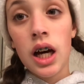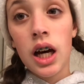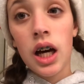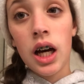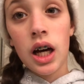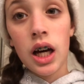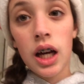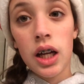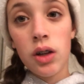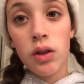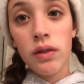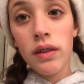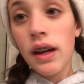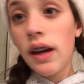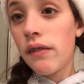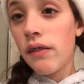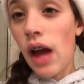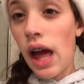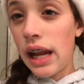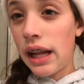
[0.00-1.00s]
Uh, I don't
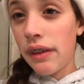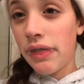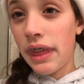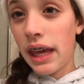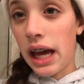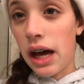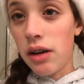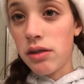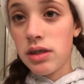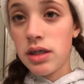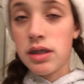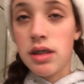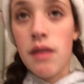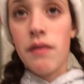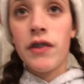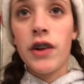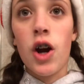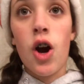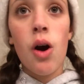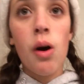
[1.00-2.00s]
think I have anything else
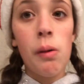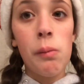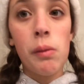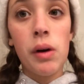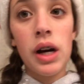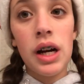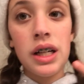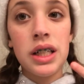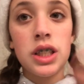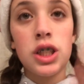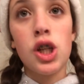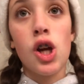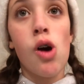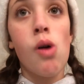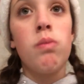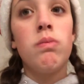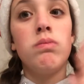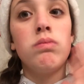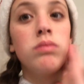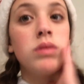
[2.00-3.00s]
except for homework,
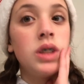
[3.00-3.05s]
so